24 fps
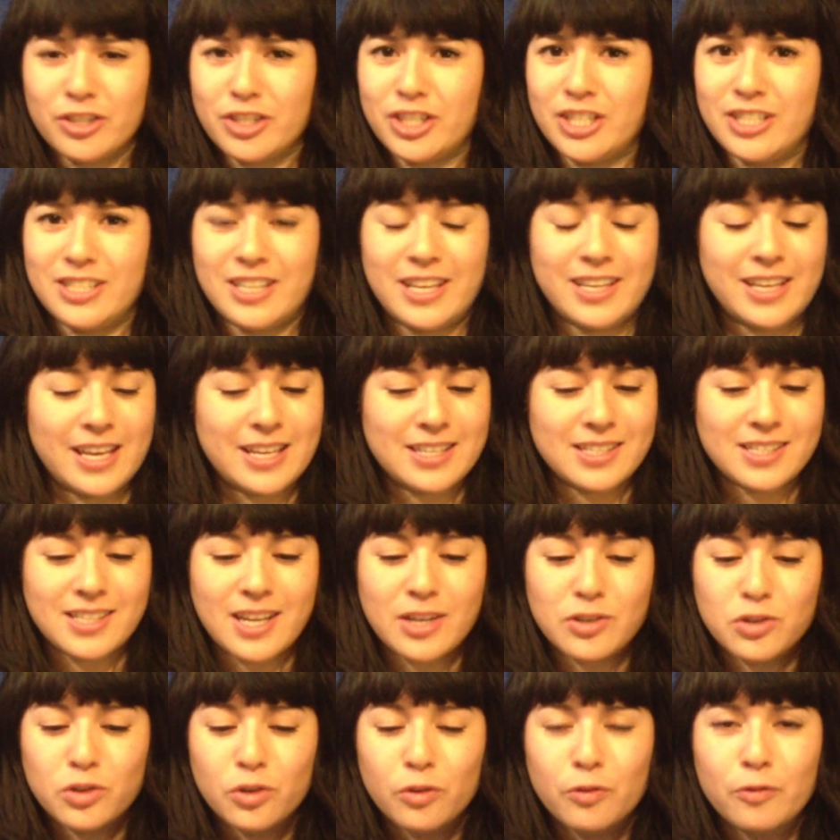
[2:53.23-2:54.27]
She's like a
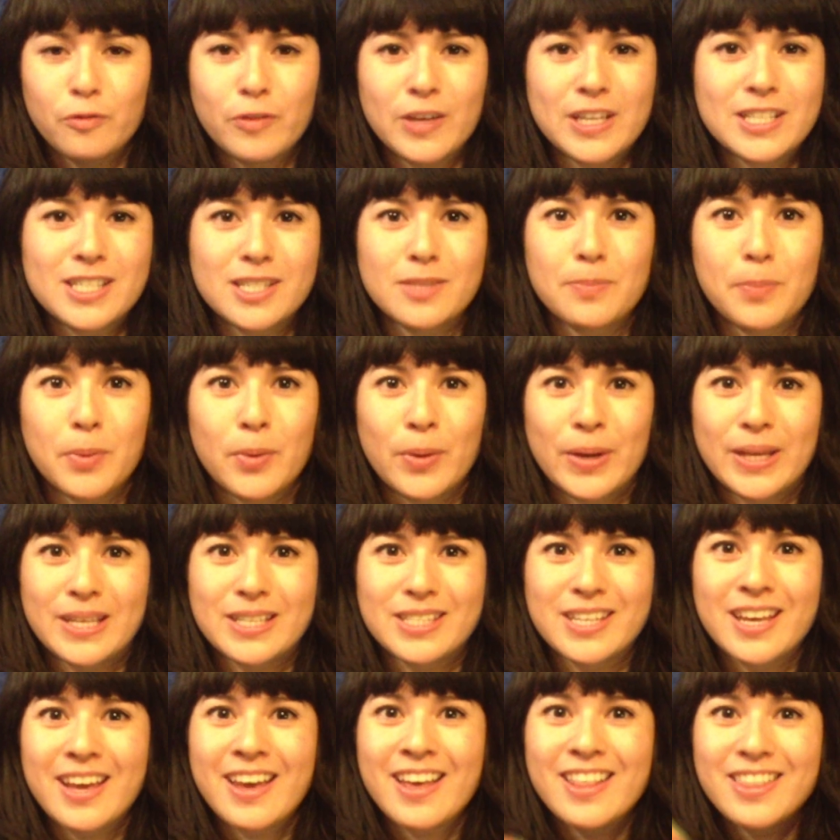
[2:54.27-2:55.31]
central fixed
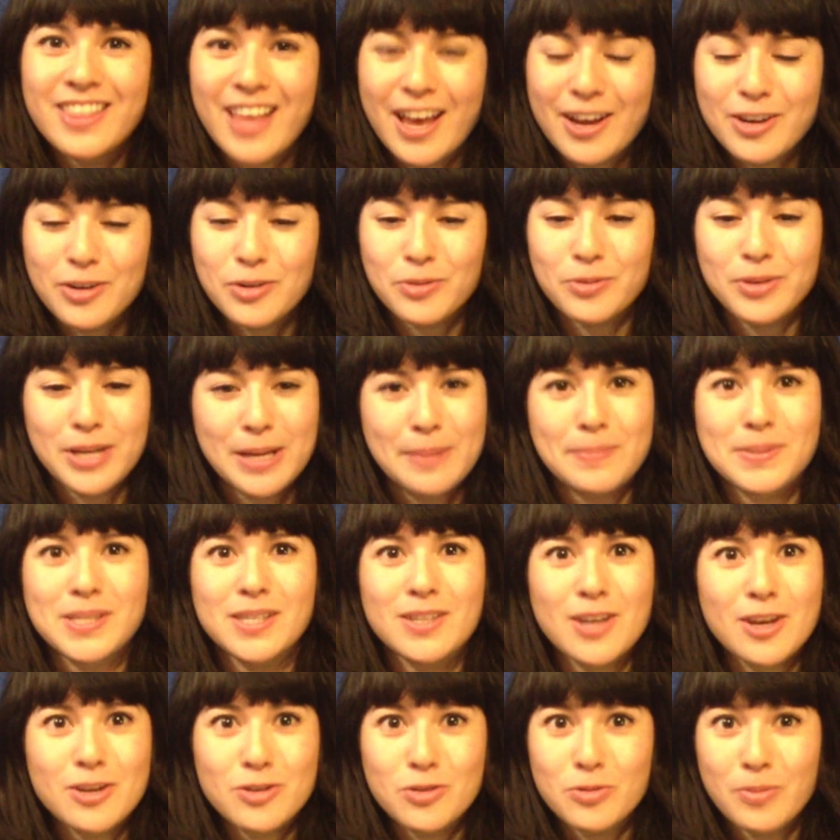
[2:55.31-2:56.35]
point that
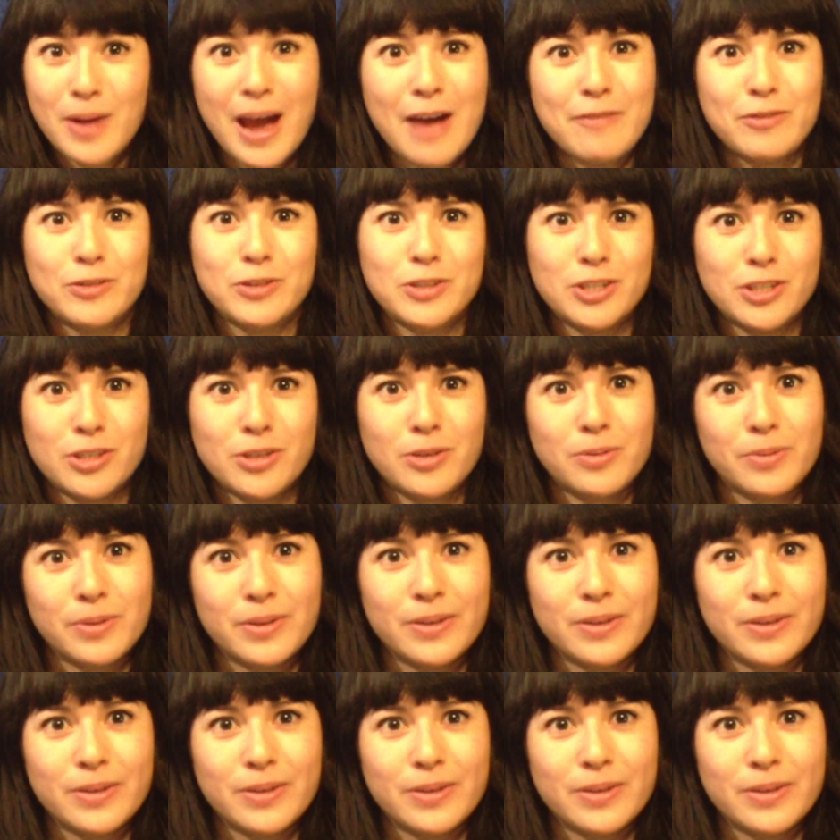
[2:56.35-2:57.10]
creeps travel to.